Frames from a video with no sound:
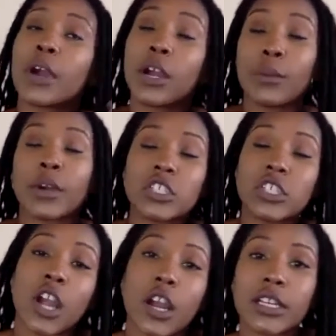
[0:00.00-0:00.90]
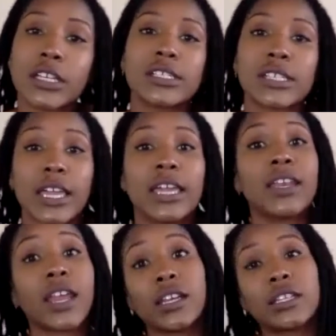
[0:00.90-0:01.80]
emerging artists and
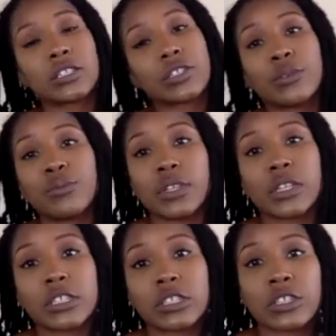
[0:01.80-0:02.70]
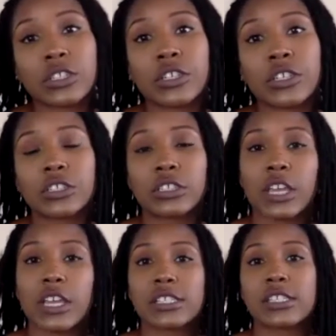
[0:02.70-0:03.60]
A-lister and B-listers
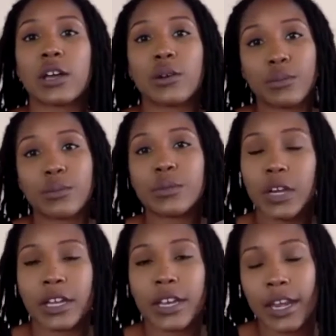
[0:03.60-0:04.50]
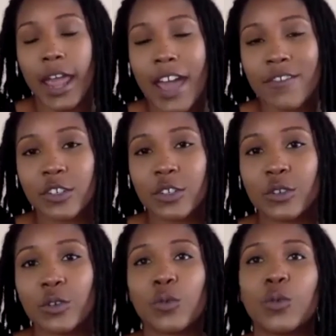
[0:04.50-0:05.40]
an avenue.